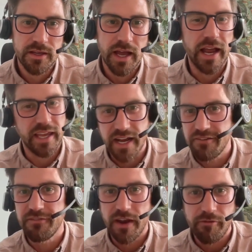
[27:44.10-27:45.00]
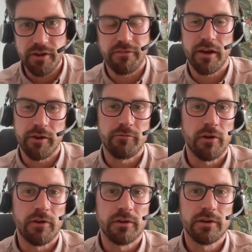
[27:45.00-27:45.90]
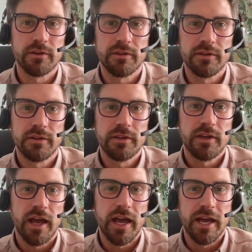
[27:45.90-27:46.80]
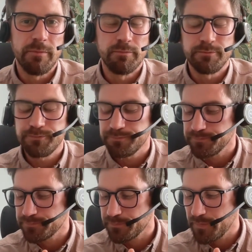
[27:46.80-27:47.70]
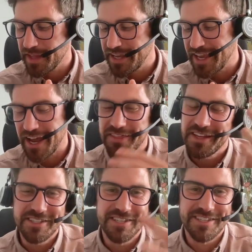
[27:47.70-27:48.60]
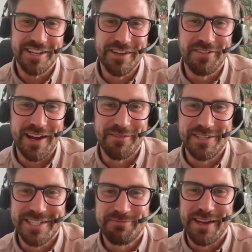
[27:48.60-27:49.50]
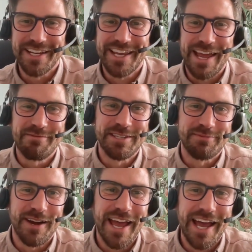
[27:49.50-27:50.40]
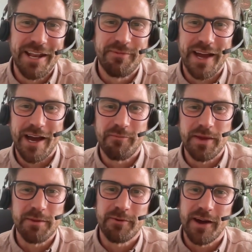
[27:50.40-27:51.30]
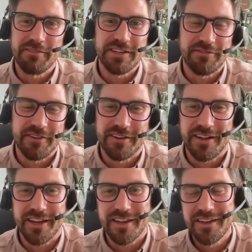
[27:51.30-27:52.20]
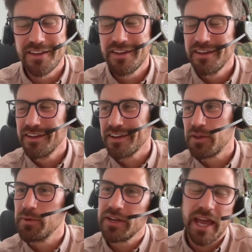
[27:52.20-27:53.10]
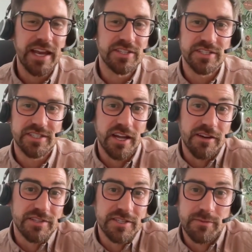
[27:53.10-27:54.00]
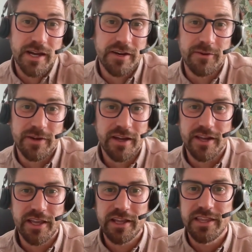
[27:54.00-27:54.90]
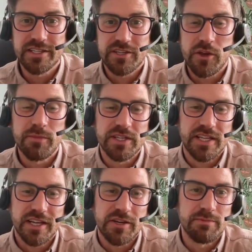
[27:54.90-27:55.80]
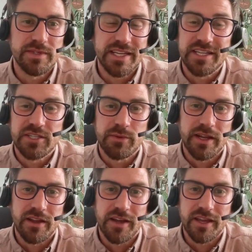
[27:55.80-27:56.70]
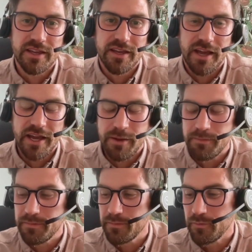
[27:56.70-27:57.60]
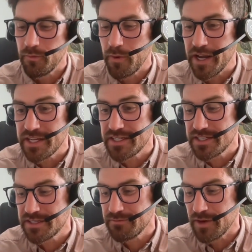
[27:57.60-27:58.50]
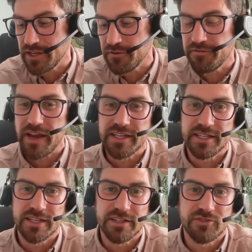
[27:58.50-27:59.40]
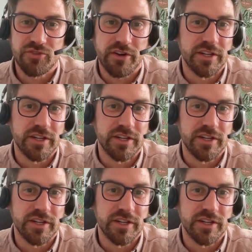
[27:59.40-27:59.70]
and get it very, very wrong. Yeah, and then just the love languages bit came into my head about how people have different like communication styles as well, where like there's so much that comes into it, like when you're facing trying to